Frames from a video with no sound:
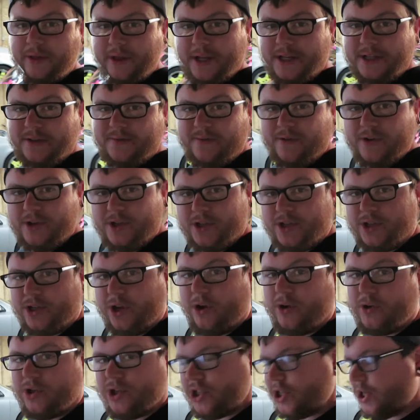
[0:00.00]
of this for
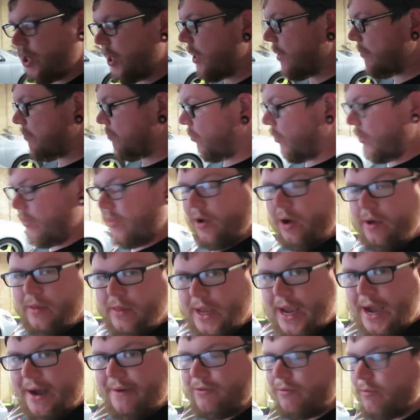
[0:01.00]
so cheap with all
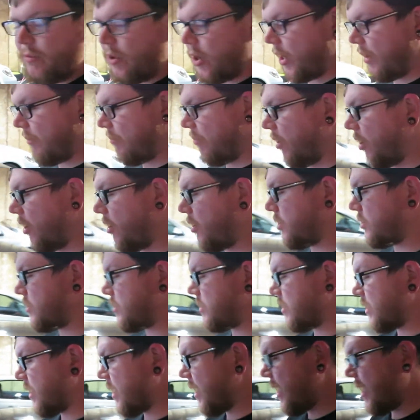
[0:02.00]
the aftermarket parts,
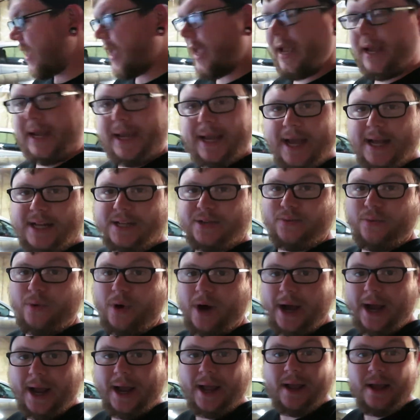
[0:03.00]
and guess
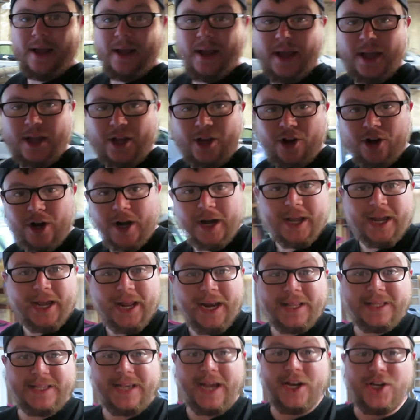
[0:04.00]
what? You're going to
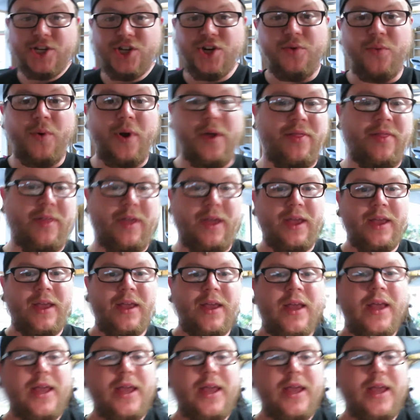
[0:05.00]
get attention with it.